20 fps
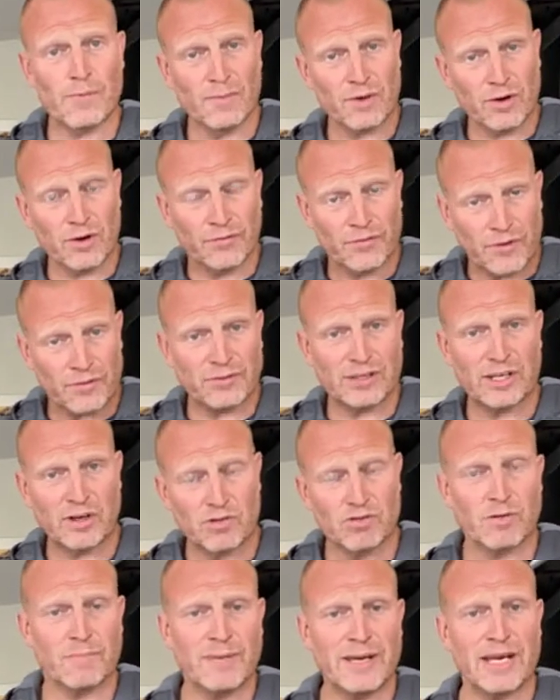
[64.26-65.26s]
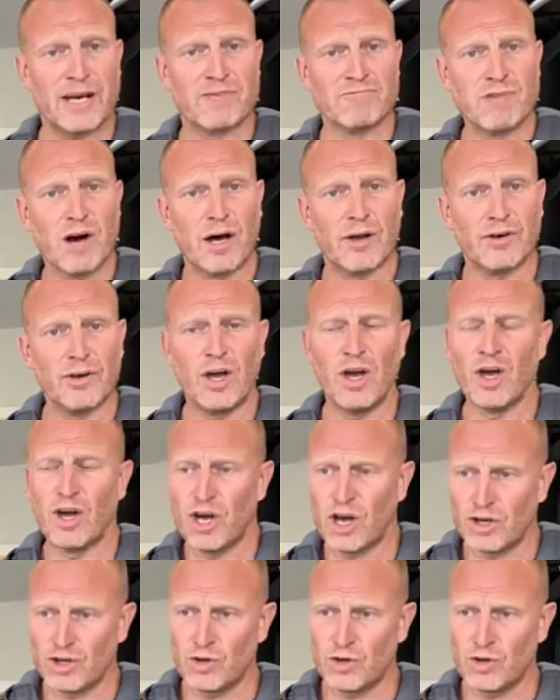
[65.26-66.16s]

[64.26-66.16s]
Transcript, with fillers: on a 1500 meter run and